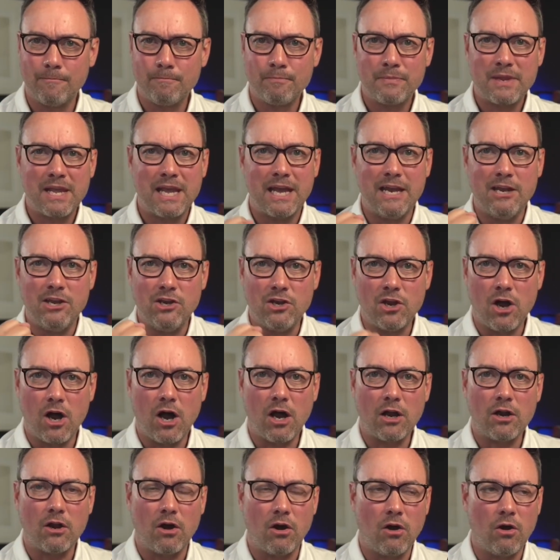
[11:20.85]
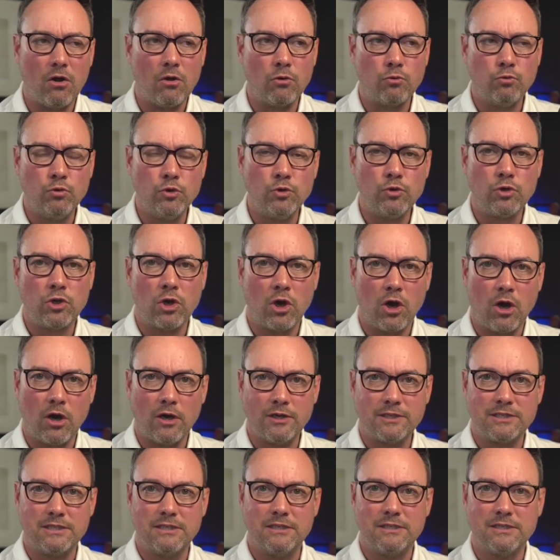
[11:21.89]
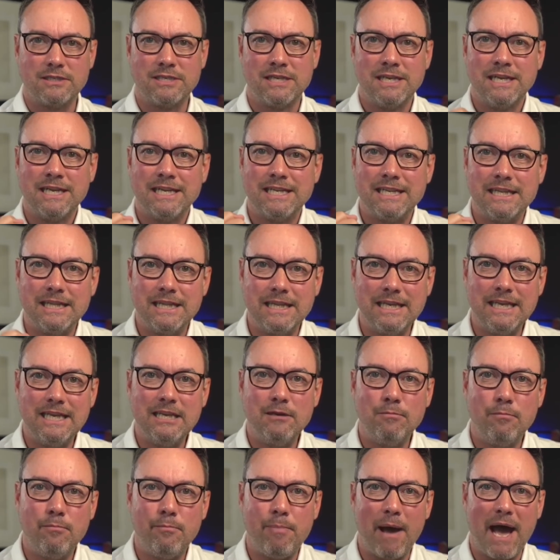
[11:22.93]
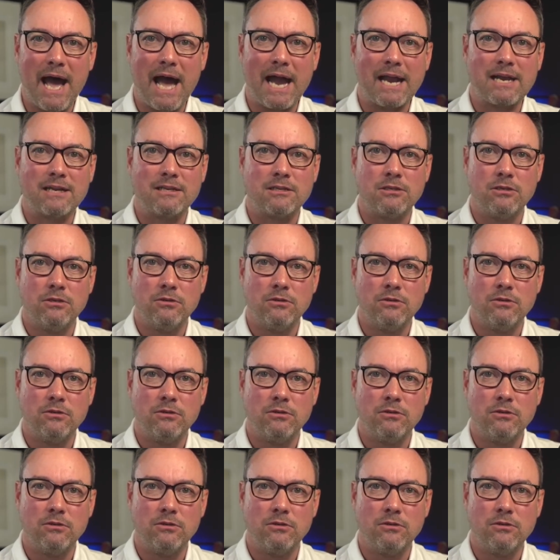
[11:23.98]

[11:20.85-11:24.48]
And not all root causes lead back to